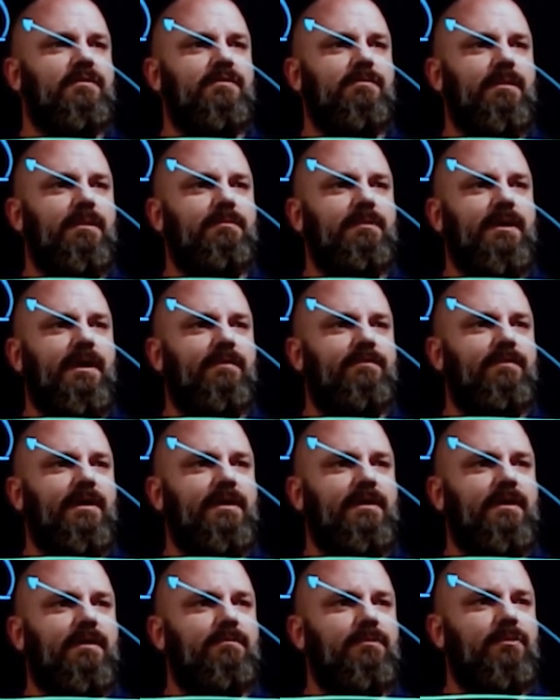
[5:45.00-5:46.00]
Maybe you have
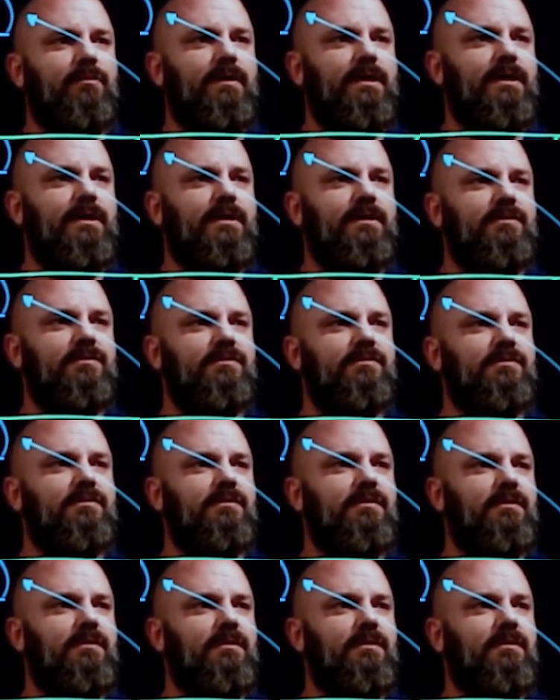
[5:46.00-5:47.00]
AWS,
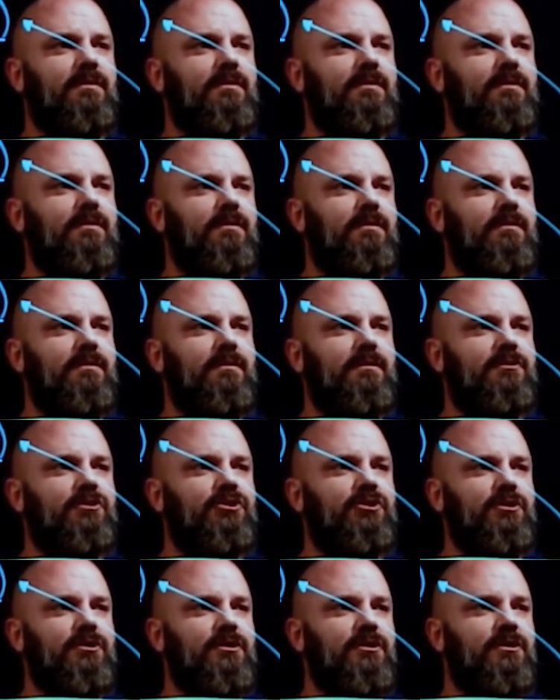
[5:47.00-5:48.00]

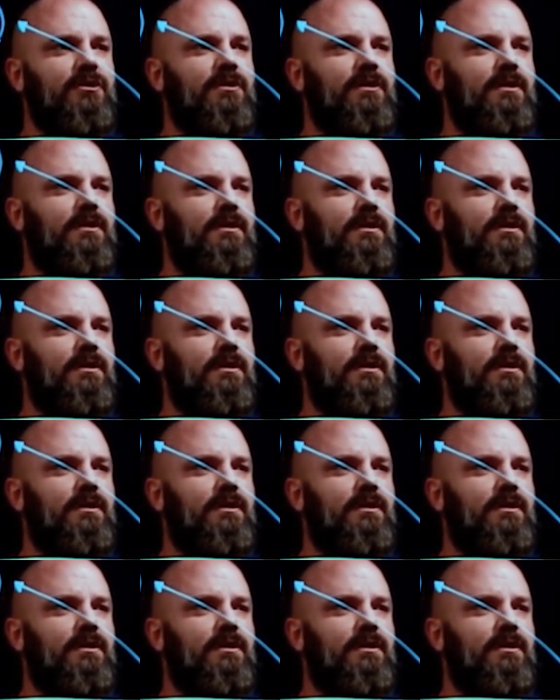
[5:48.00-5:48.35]
Azure,